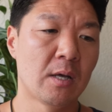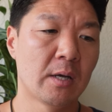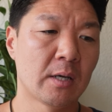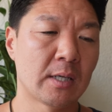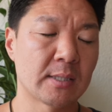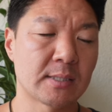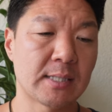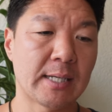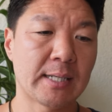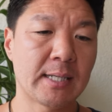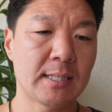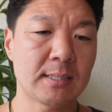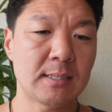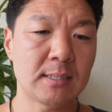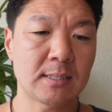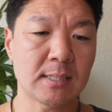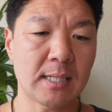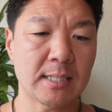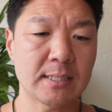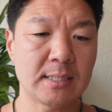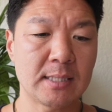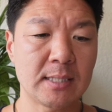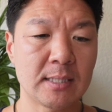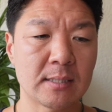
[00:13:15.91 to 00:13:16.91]
Because I get these
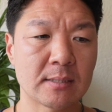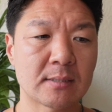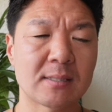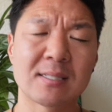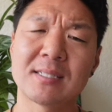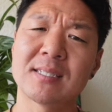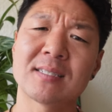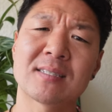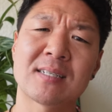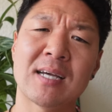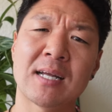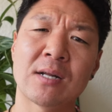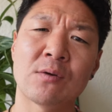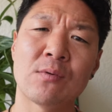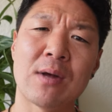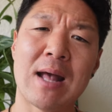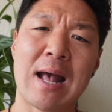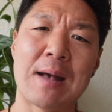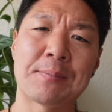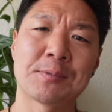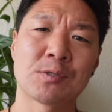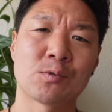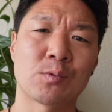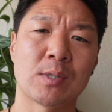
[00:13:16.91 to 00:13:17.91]
ideas, because it's kind of what
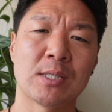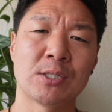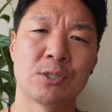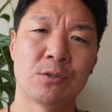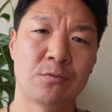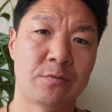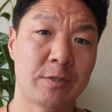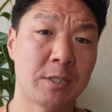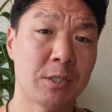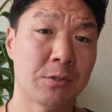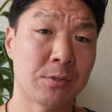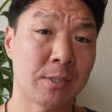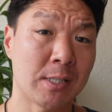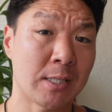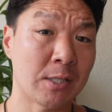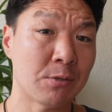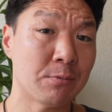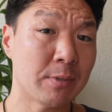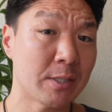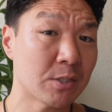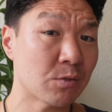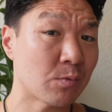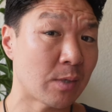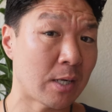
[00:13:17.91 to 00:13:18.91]
happens when I do videos
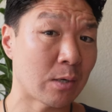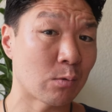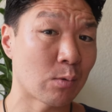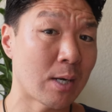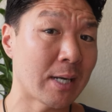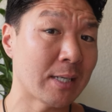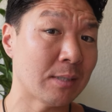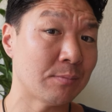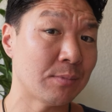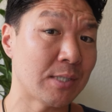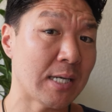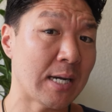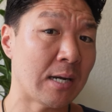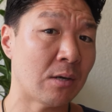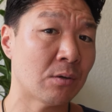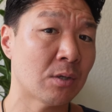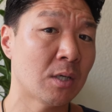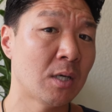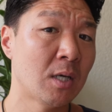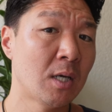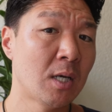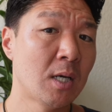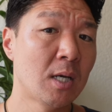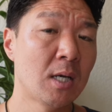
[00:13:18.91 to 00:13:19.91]
anyways, when I write them down.